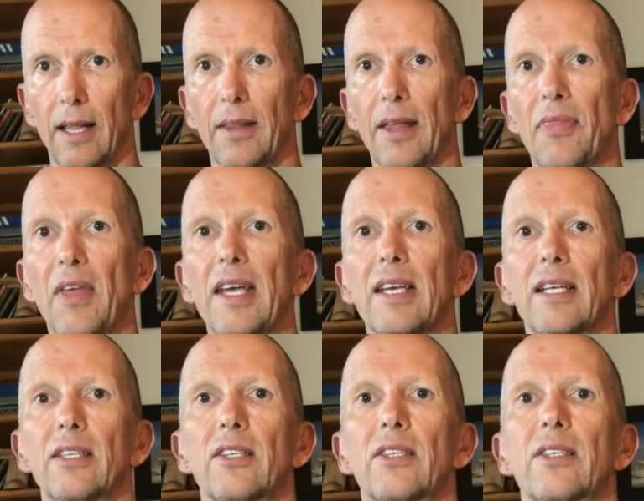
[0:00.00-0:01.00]
that they
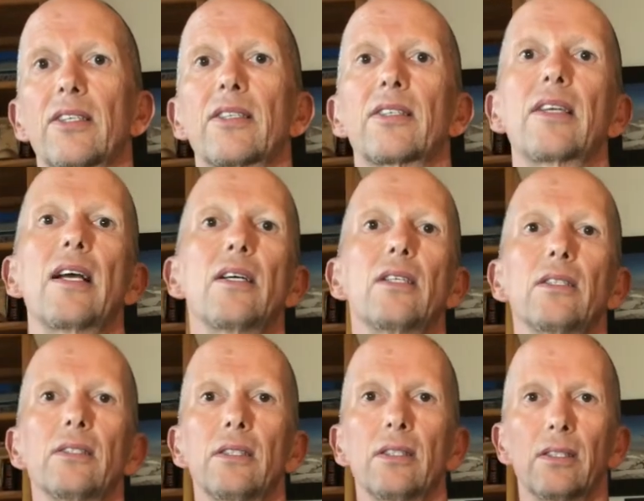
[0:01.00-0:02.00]
can
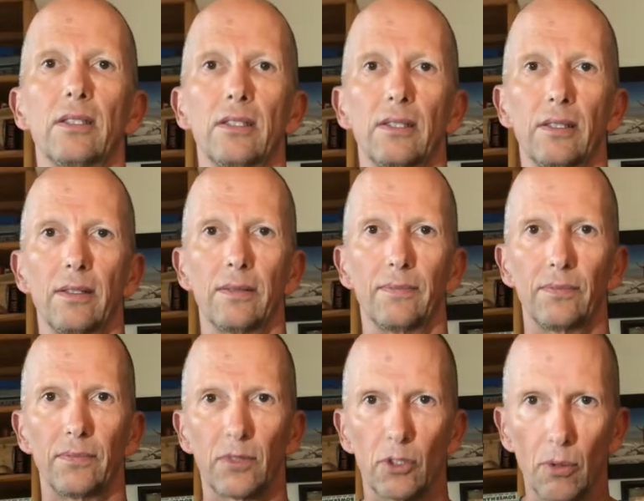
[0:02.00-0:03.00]
sell
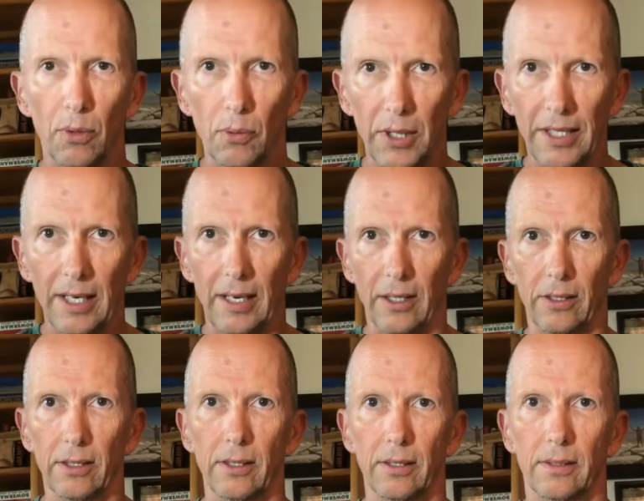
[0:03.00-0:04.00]
to a
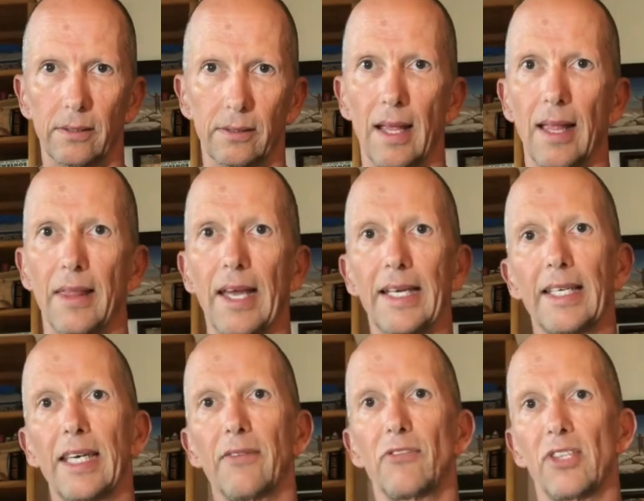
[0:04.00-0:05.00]
retailer that
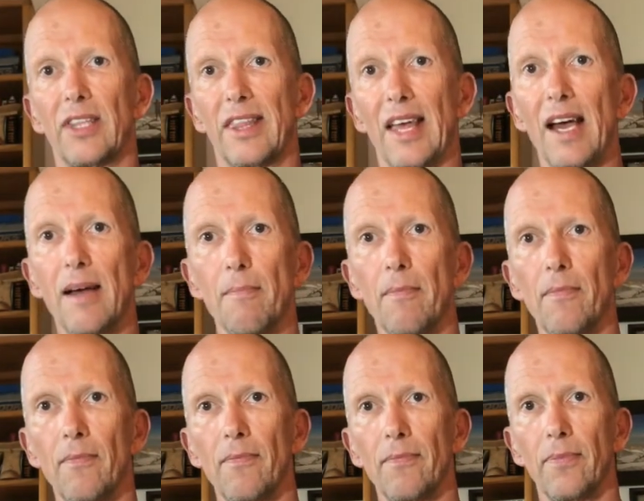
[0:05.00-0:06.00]
gives them
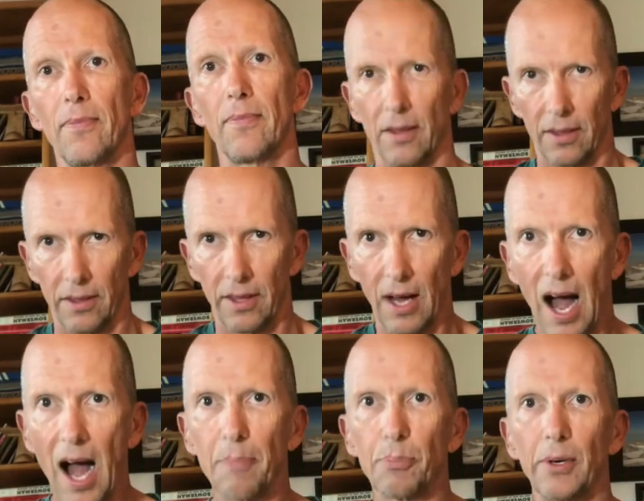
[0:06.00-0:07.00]
the
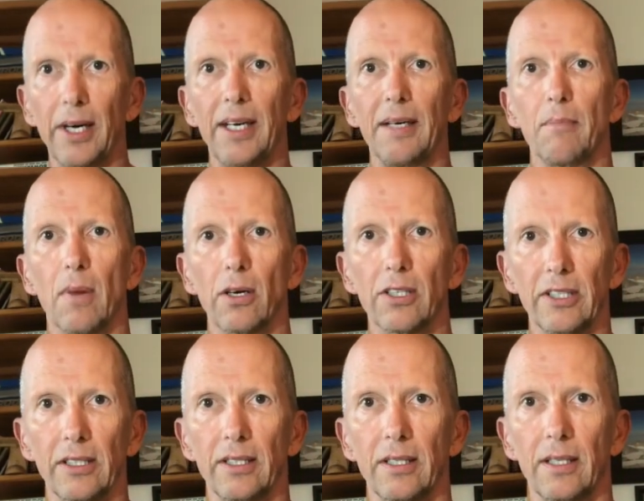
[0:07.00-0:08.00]
operating
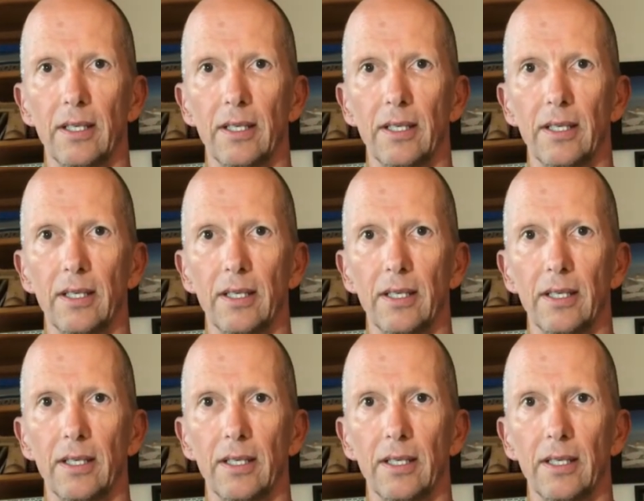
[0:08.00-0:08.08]
margin